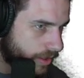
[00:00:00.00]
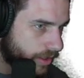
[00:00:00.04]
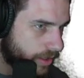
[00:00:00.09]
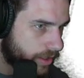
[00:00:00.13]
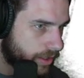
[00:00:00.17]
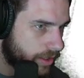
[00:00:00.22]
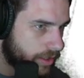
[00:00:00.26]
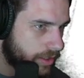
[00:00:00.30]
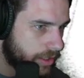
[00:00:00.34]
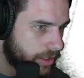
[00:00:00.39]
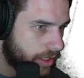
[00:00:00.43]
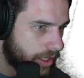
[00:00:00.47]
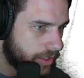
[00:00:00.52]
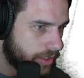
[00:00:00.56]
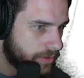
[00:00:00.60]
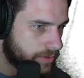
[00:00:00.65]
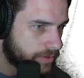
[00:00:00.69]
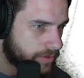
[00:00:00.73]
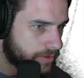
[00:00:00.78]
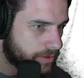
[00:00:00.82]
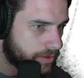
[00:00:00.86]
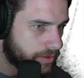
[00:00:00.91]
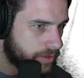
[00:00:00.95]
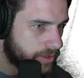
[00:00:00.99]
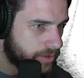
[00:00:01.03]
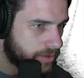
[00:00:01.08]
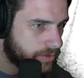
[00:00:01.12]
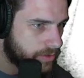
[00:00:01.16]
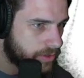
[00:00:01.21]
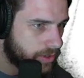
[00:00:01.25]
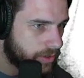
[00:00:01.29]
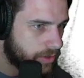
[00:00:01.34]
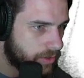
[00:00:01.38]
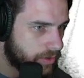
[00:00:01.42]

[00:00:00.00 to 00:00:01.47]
Yes, it's